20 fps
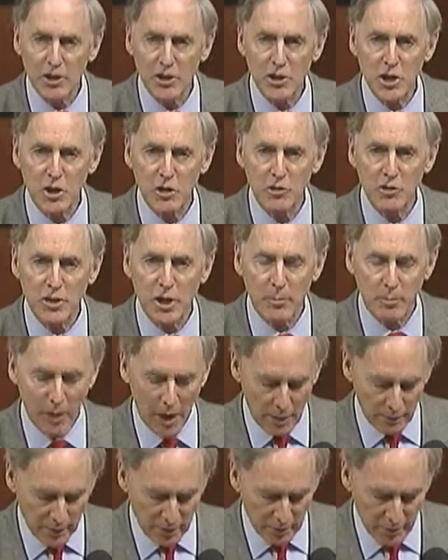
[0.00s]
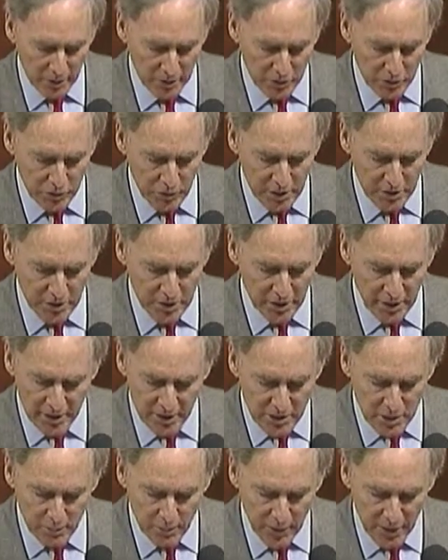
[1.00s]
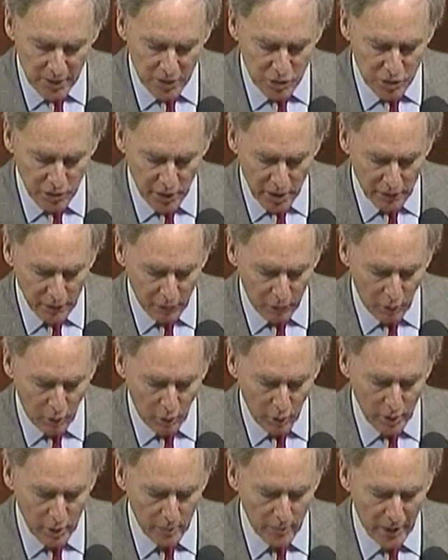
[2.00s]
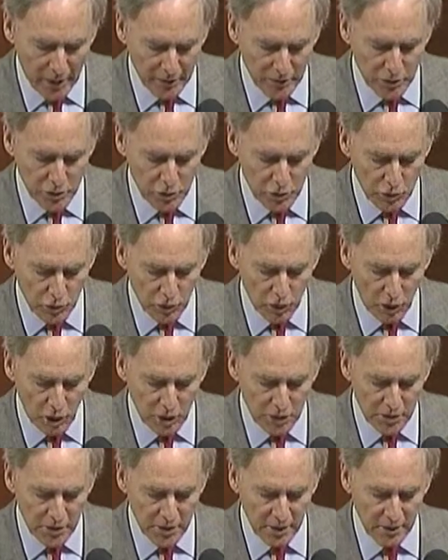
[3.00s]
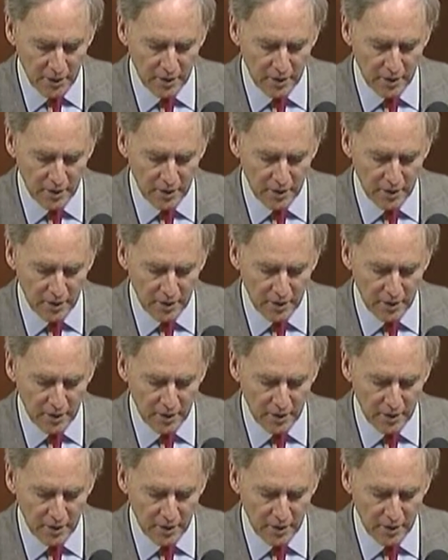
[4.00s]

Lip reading: shows the Obama administration isn't being straightforward about the true cost